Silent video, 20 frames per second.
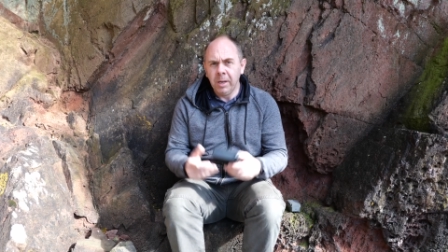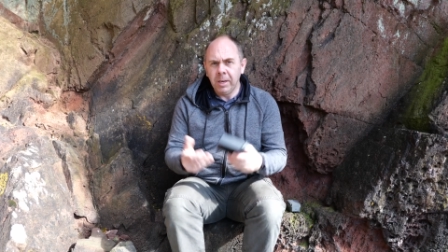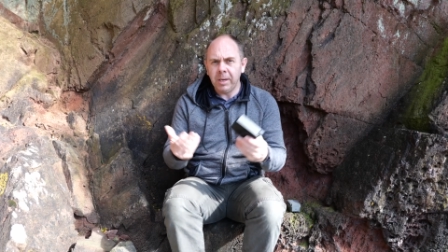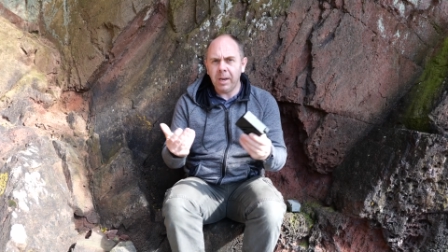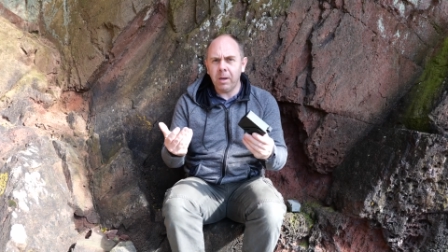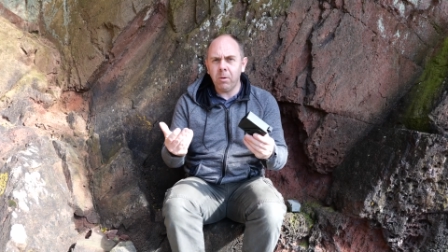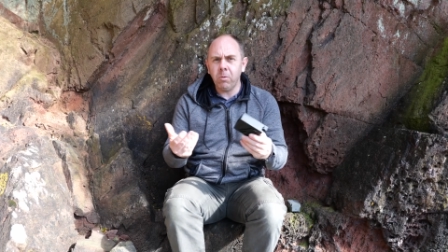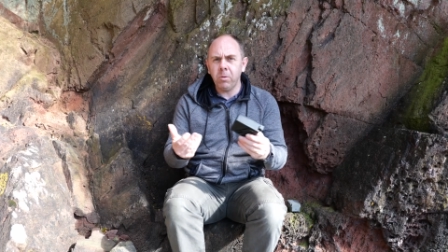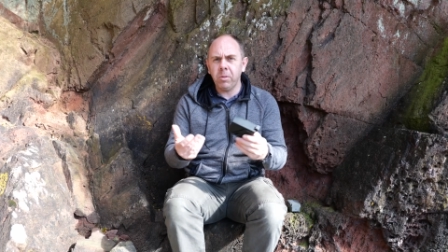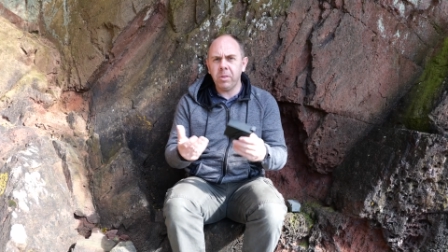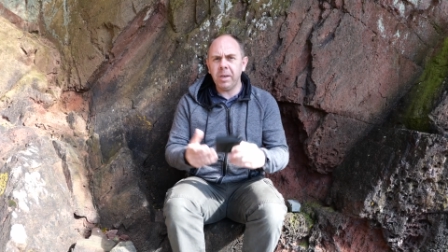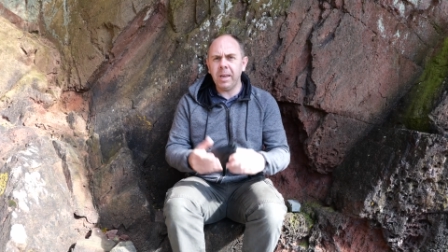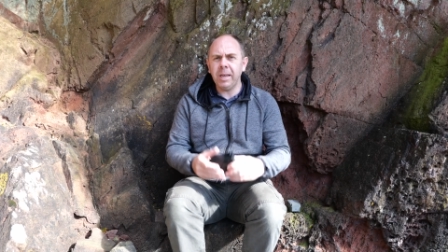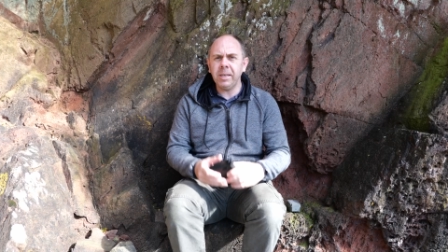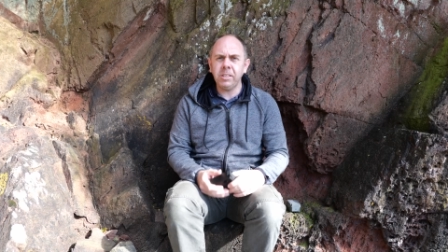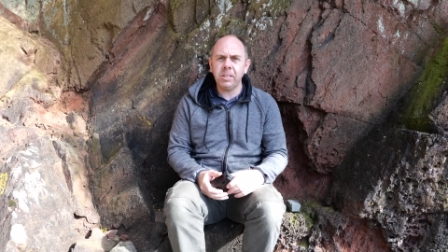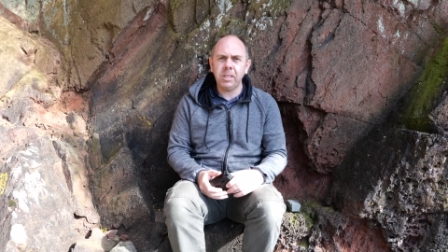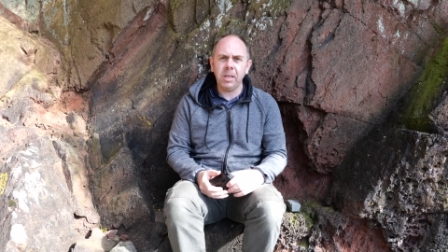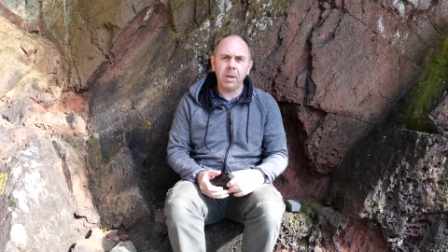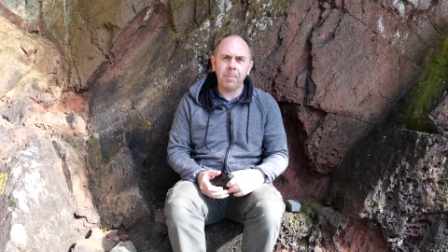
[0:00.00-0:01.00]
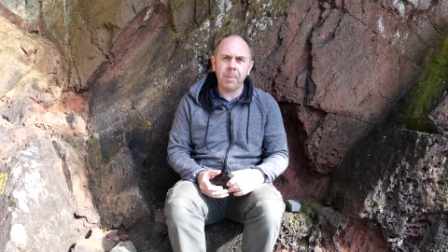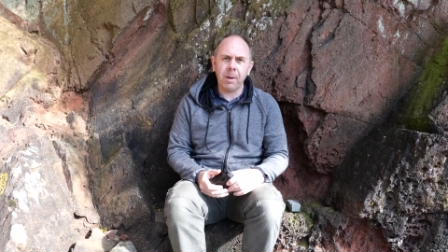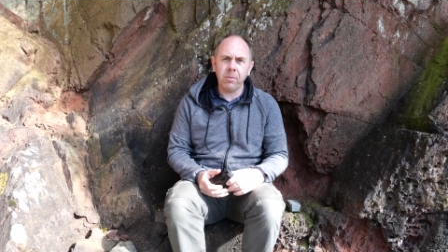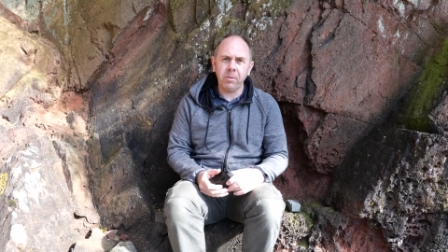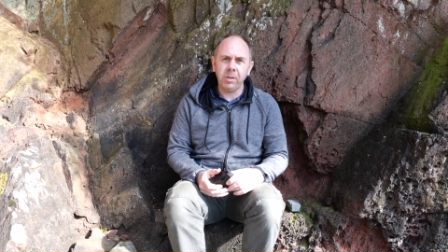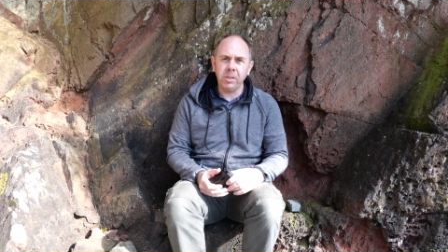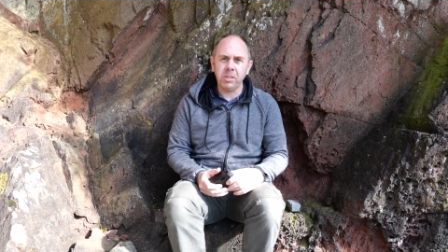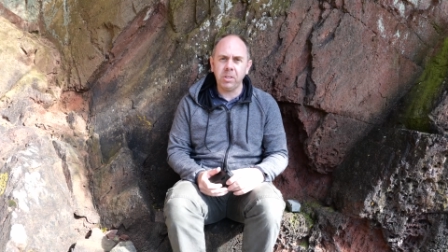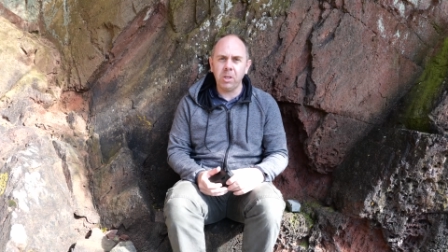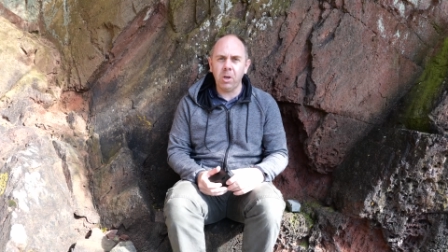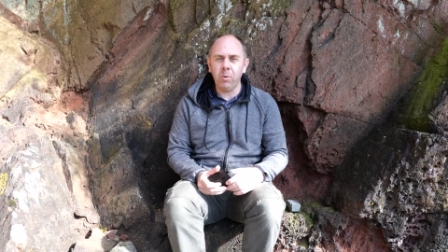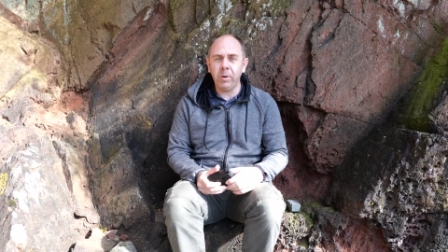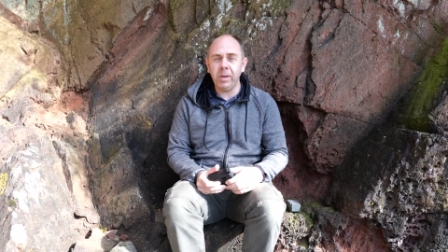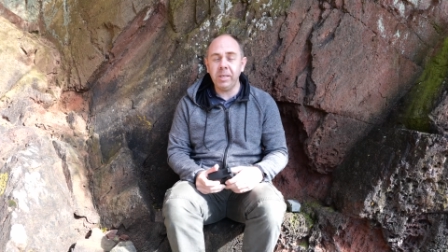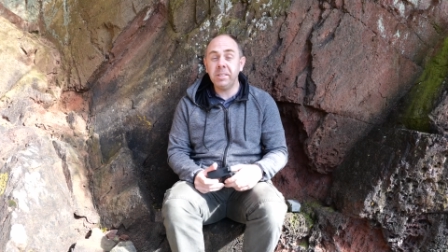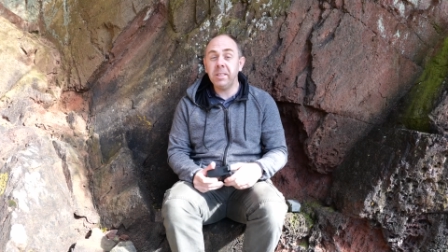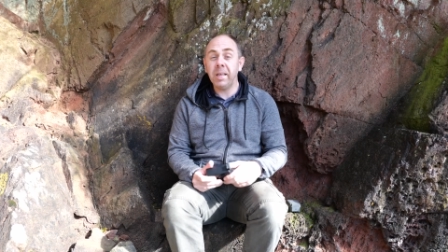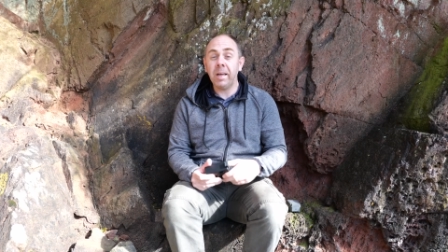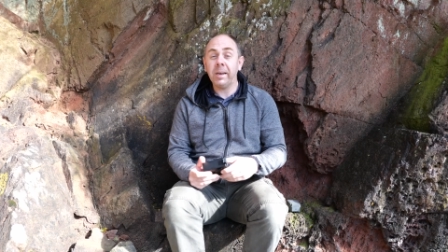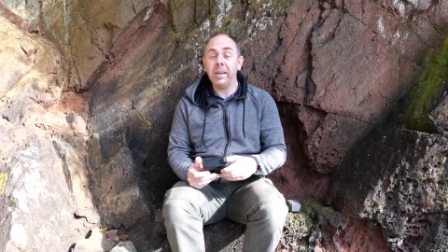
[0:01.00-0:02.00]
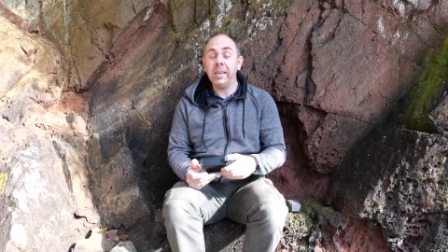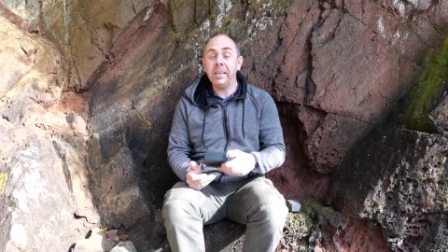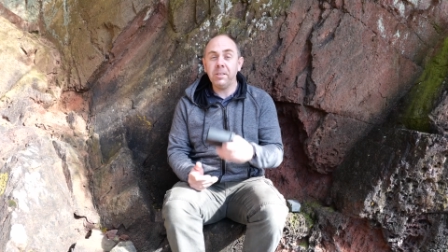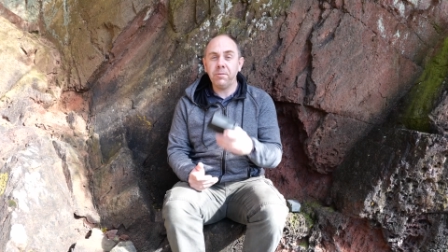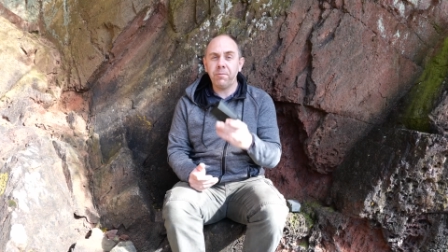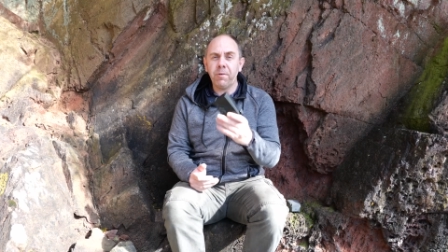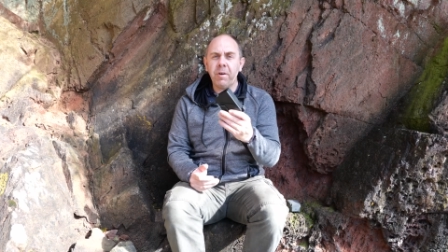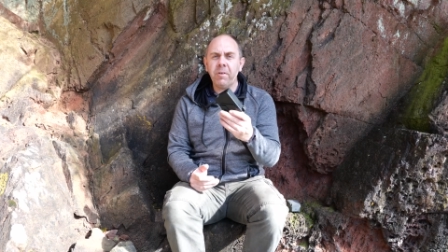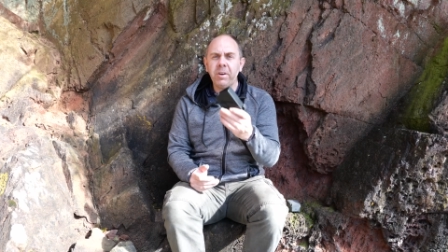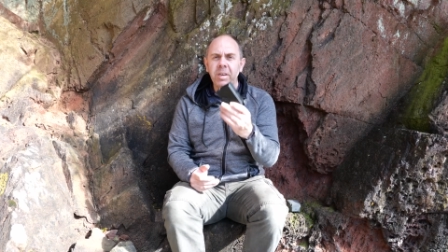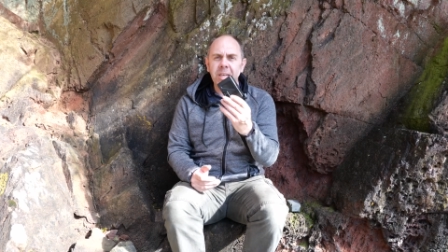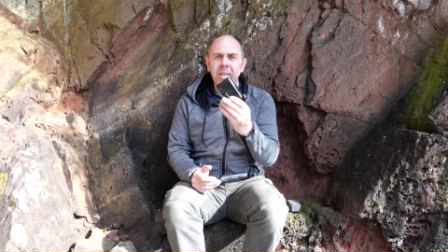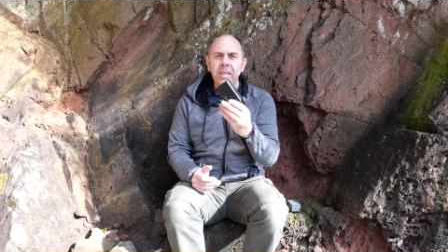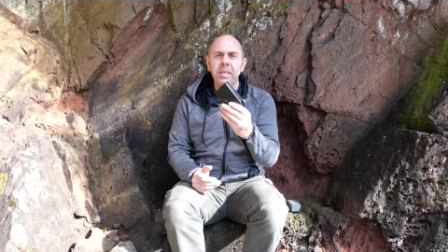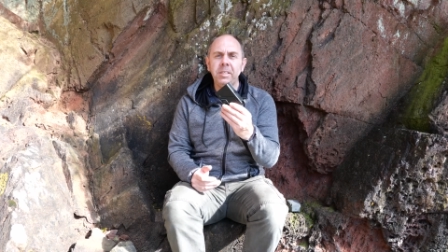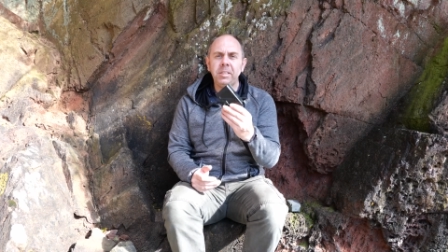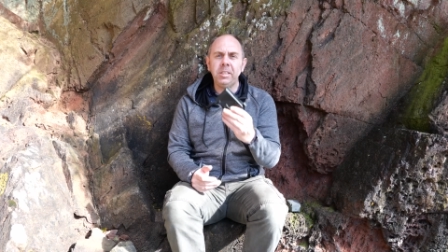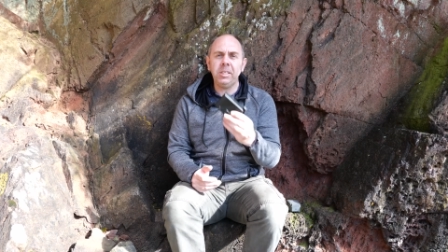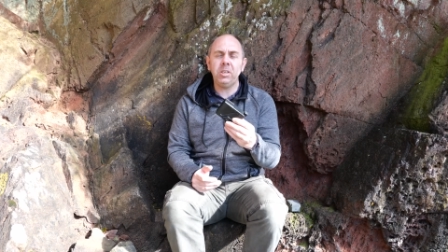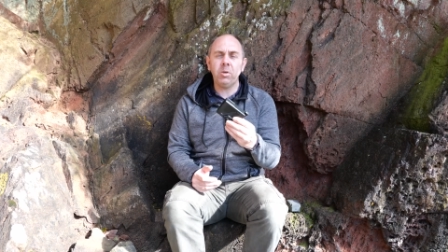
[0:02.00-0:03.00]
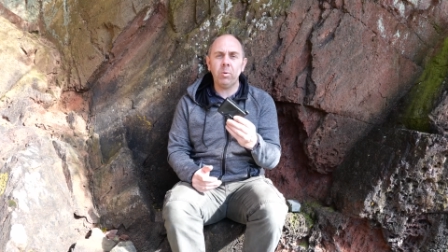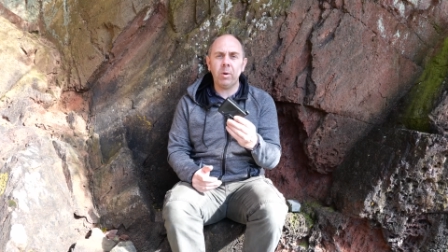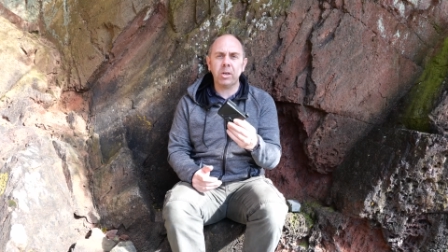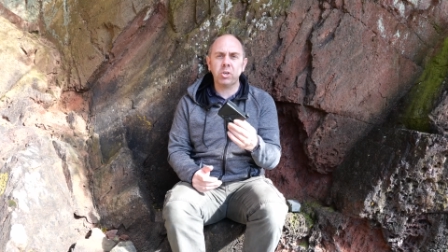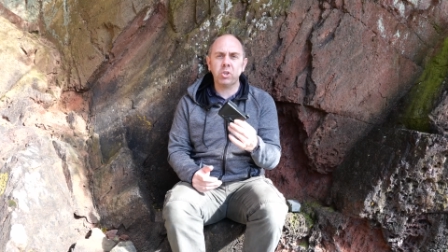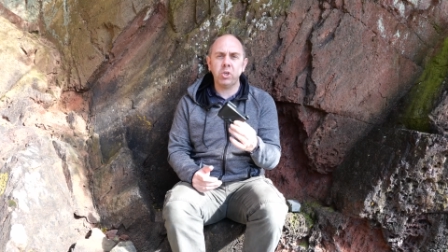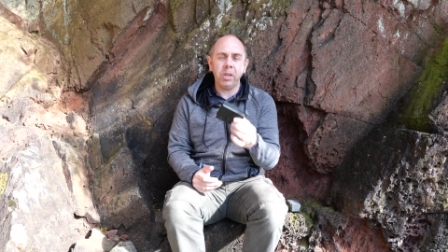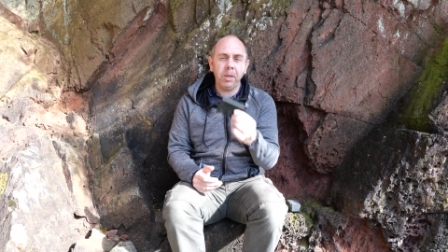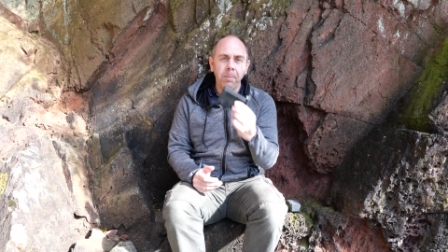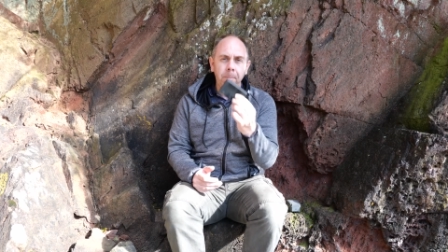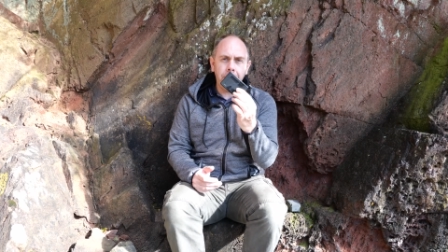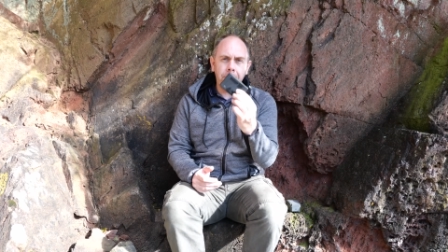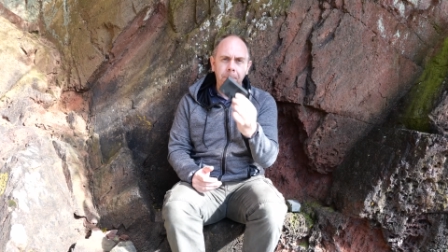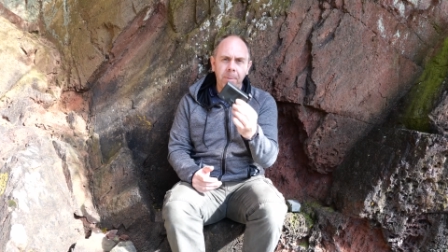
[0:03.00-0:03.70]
Now the nice thing about this though is that it is very easy to actually